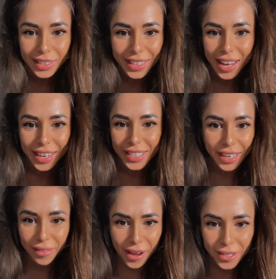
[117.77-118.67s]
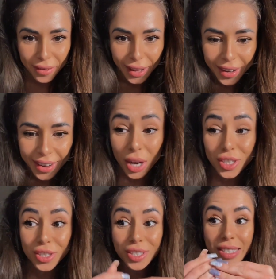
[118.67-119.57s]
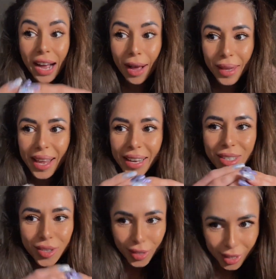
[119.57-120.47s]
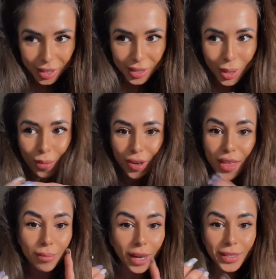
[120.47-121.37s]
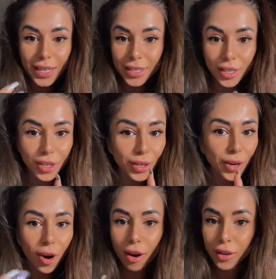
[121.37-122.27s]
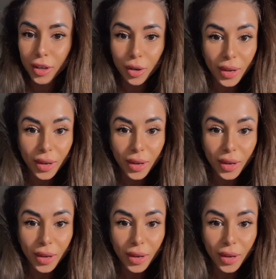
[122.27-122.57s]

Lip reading: They can take advantage of that. Once you stop getting triggered over them not texting you, calling you